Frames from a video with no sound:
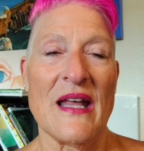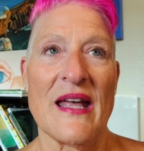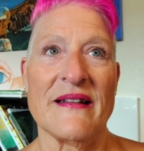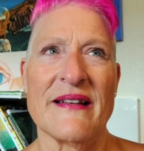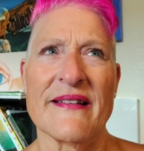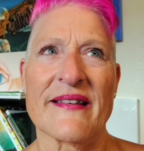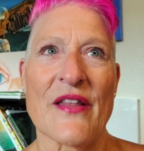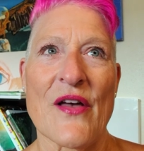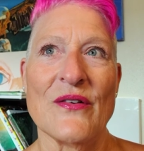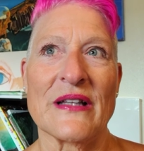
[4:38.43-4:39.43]
And then
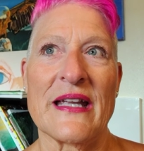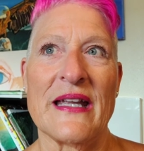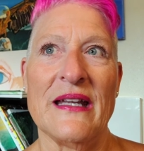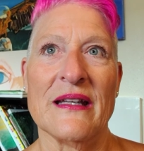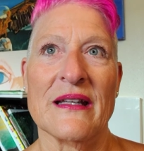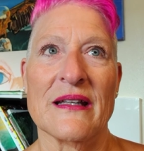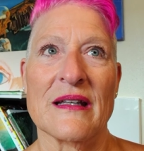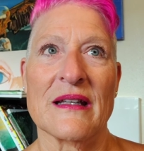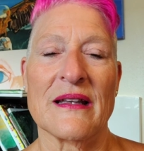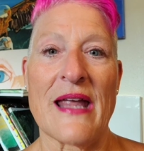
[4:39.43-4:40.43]
slowly,
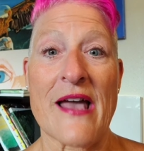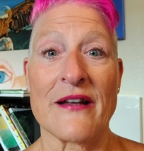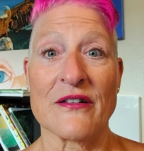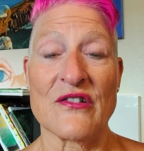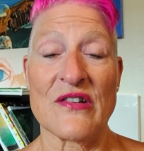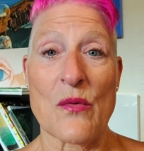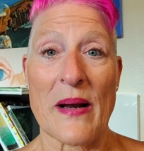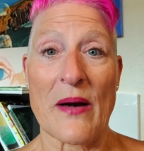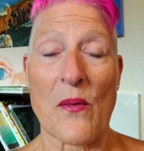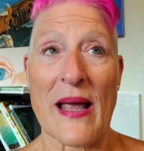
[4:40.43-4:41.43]
the energy
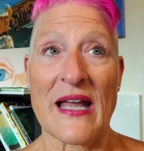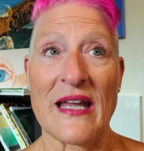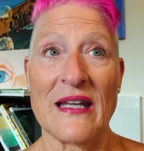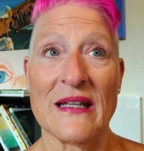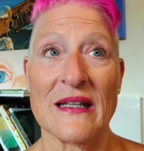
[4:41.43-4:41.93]
went away,